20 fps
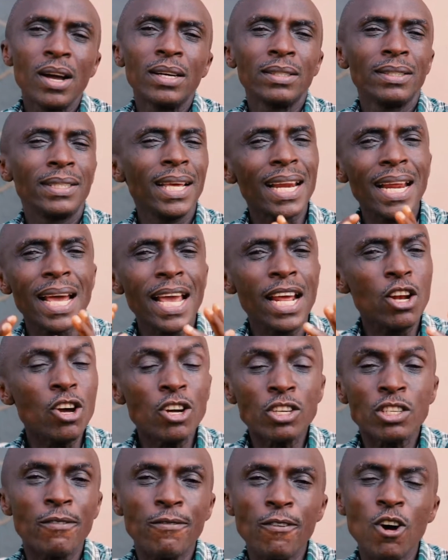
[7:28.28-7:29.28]
There are a
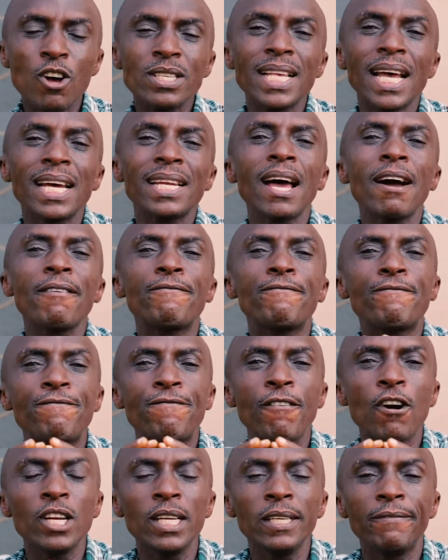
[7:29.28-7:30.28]
lot of us that have
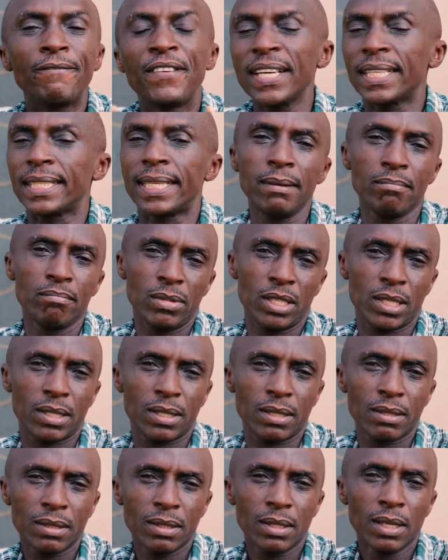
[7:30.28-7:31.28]
fallen
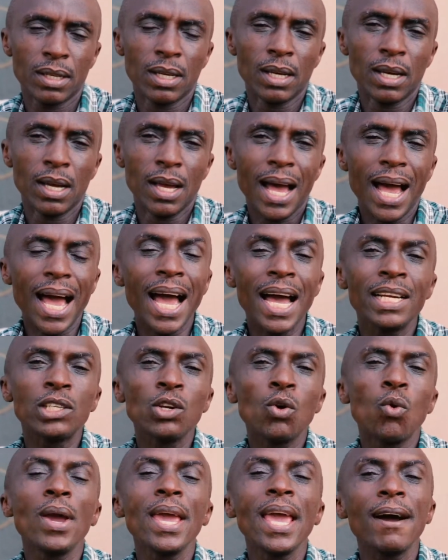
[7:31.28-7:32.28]
victims, and
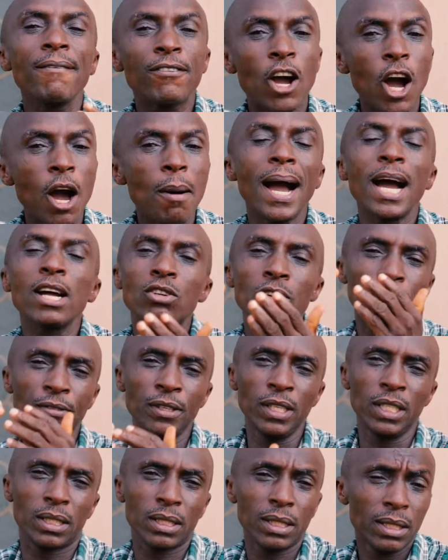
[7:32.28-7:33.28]
we have come out of
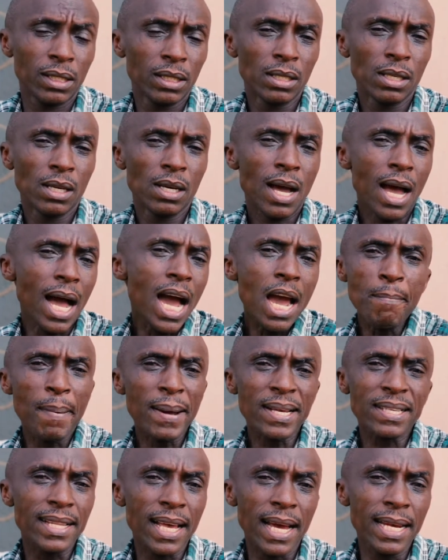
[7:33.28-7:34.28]
it. I
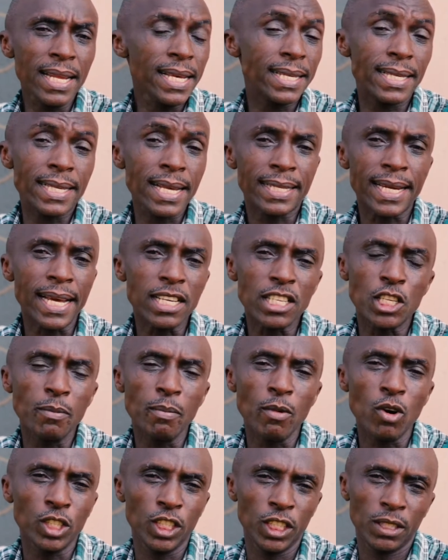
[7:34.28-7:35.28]
personally, it's a
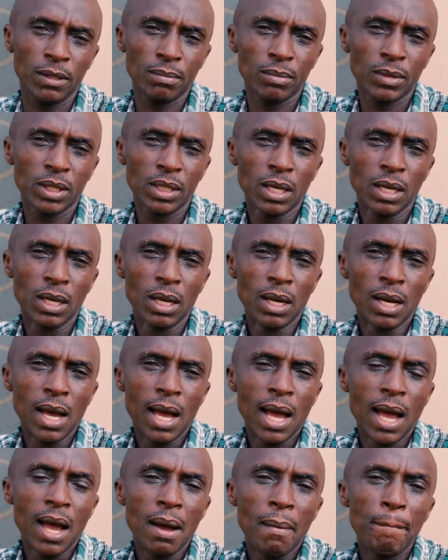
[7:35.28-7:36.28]
testimony.
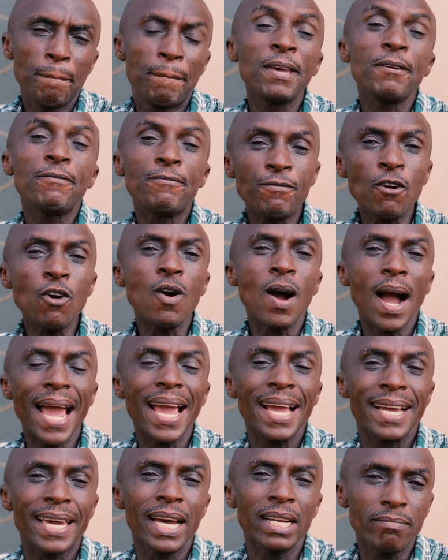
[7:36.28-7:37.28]
Before
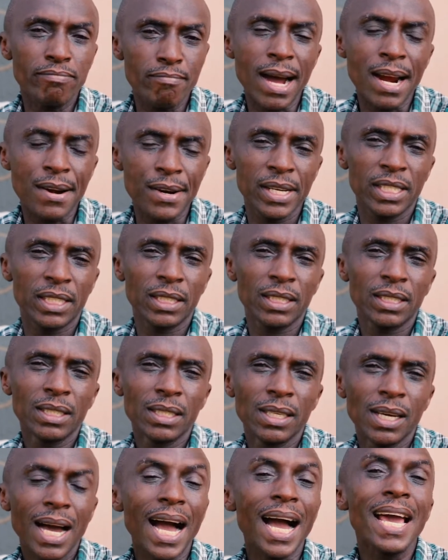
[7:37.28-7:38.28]
I get married,
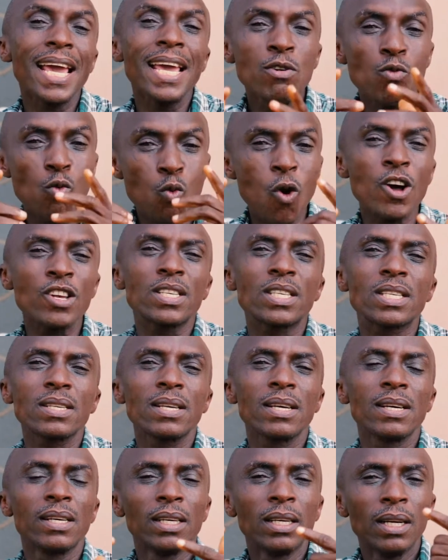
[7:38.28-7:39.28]
I was
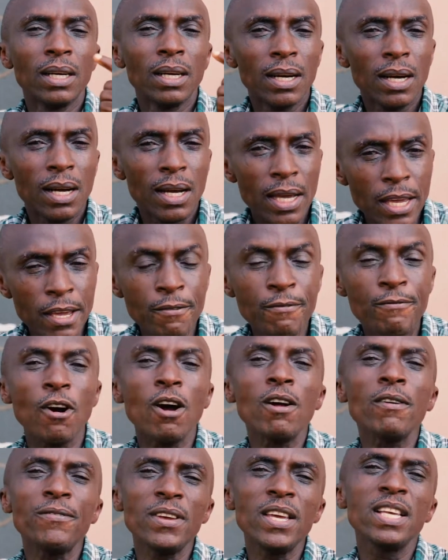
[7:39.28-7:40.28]

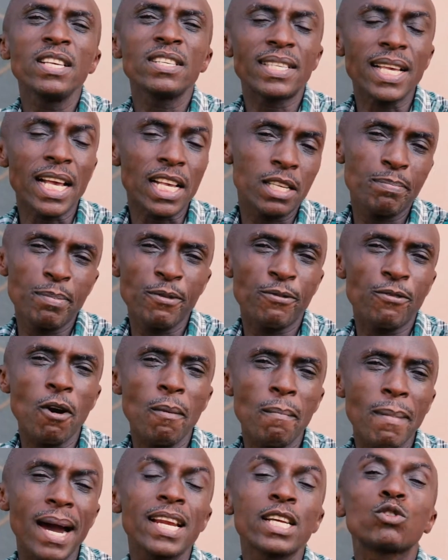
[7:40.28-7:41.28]
involved in sex before
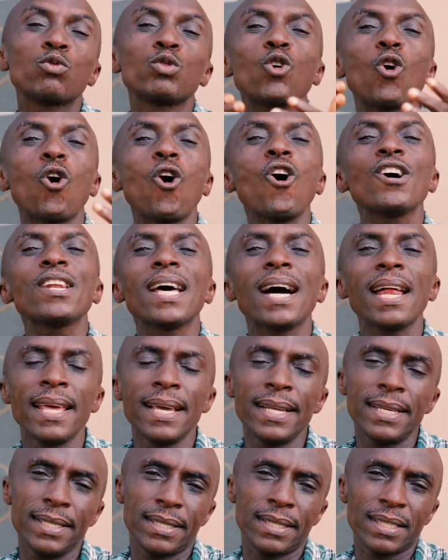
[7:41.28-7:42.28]
marriage with other
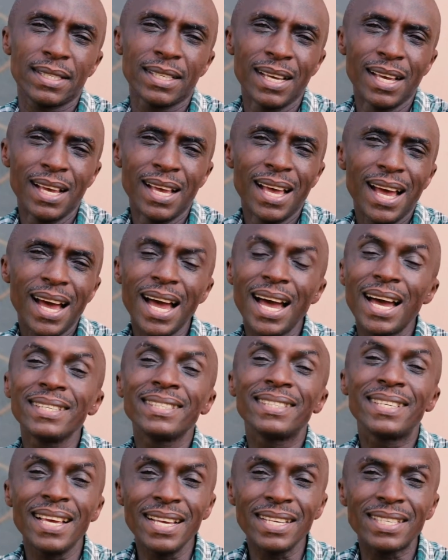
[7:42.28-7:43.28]
ladies. And
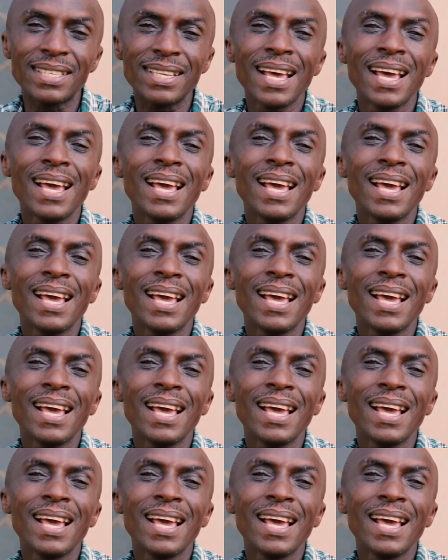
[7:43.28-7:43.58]
this,